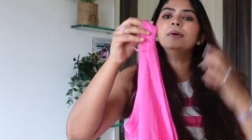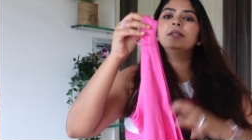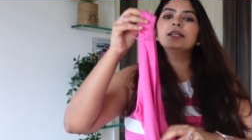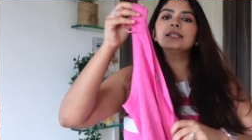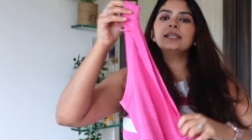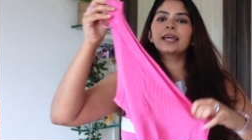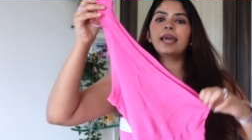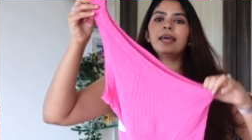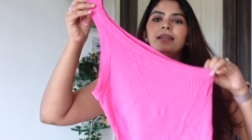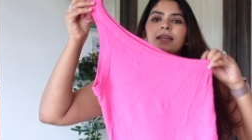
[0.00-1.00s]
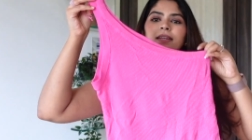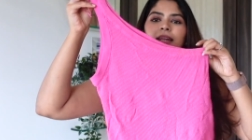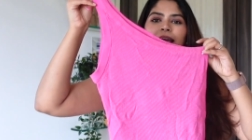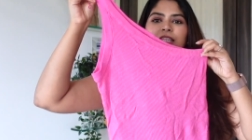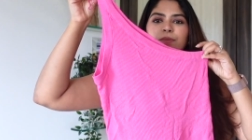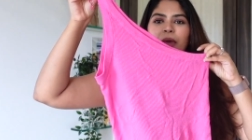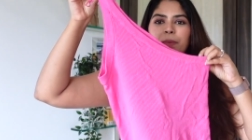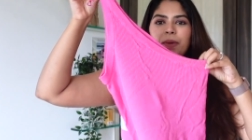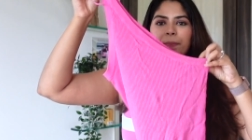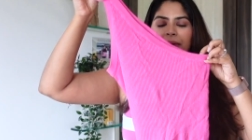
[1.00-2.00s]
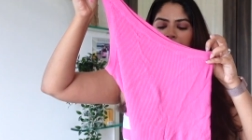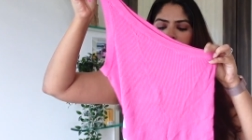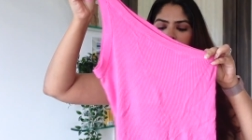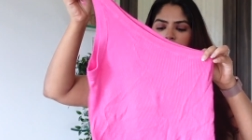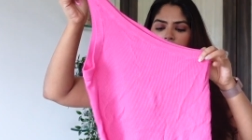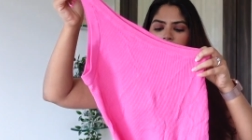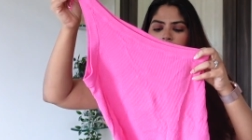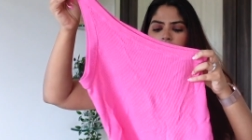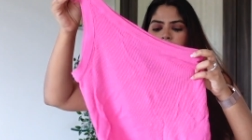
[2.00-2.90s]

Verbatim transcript: This is again in nice baby pink color.